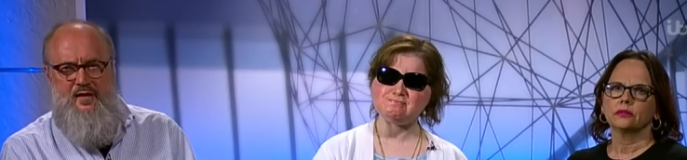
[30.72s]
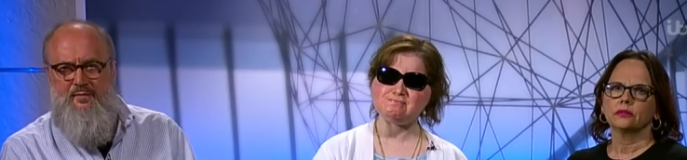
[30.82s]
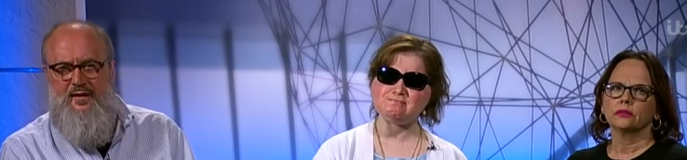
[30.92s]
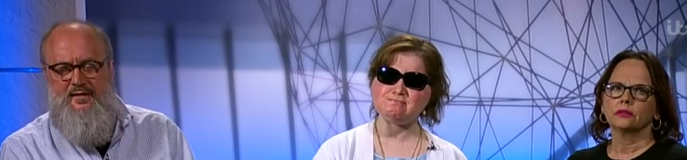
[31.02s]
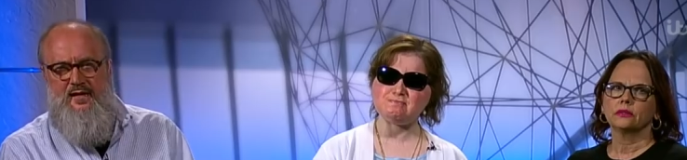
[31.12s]
Speaker 1: day
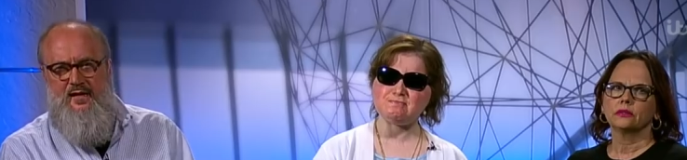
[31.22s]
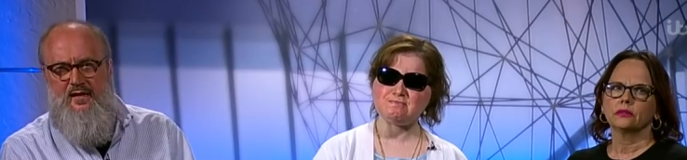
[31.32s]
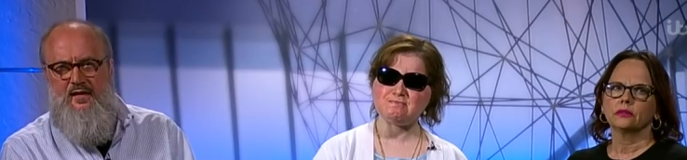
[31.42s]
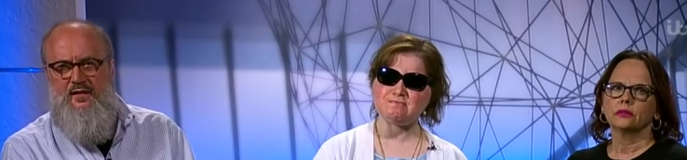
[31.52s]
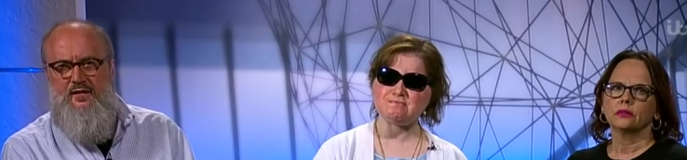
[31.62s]
by
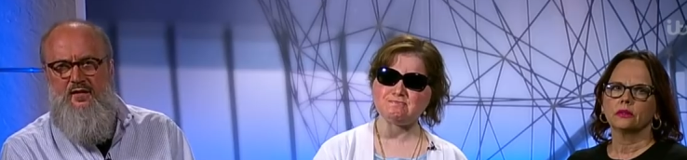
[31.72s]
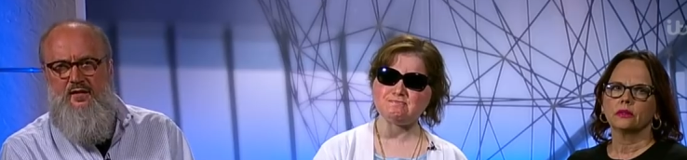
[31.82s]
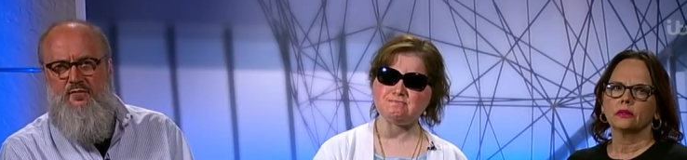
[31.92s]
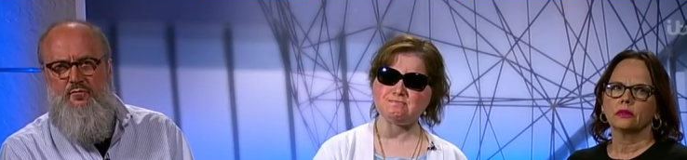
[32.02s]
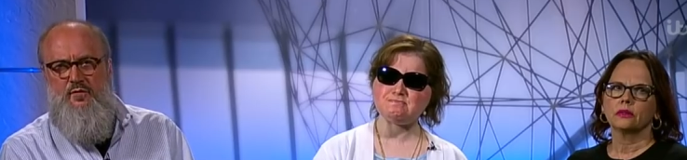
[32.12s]
day,
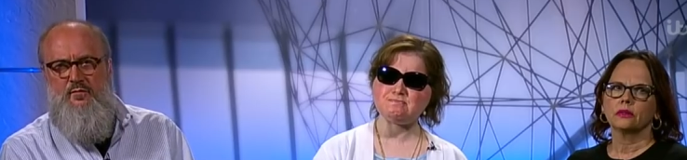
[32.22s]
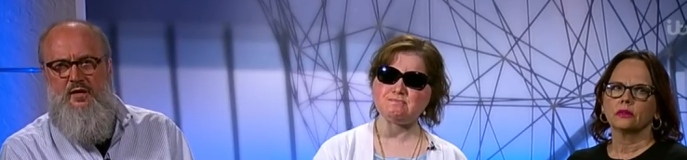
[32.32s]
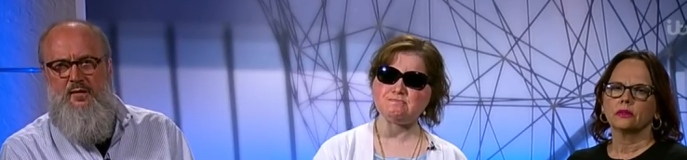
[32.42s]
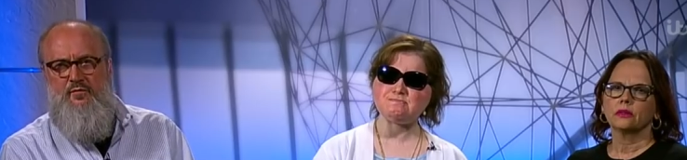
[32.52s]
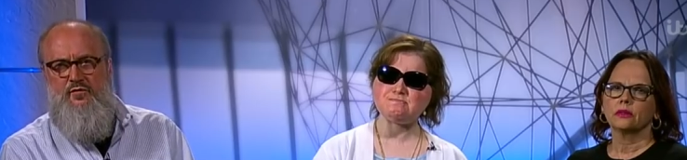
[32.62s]
we've been
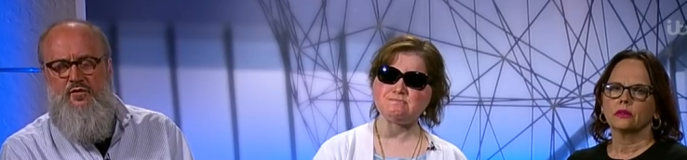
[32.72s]
able